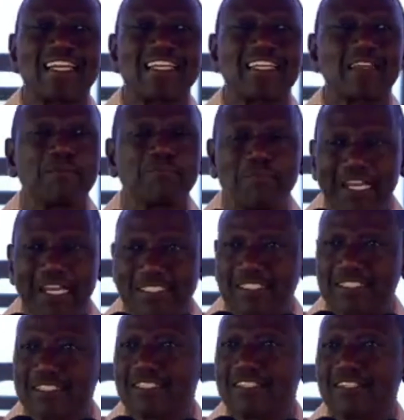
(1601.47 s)
the
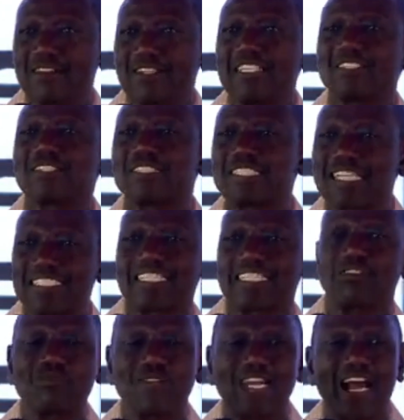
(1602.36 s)
best, it's just
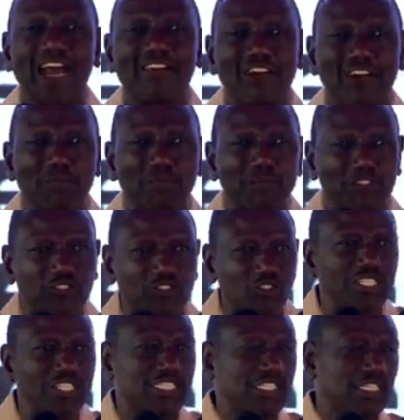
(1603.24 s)
that we have an
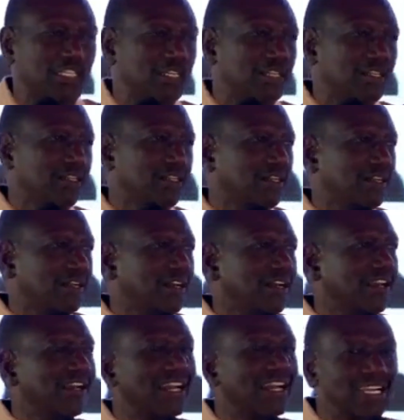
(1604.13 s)
opportunity.
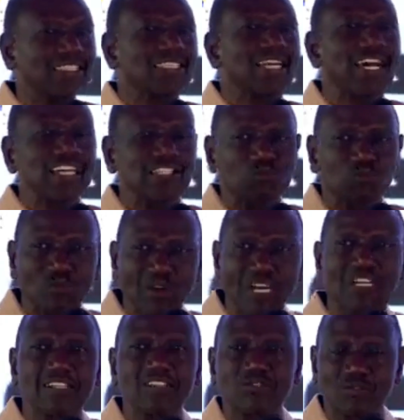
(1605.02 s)
Let us
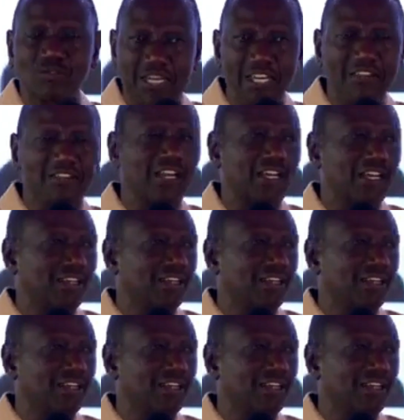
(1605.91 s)
work together.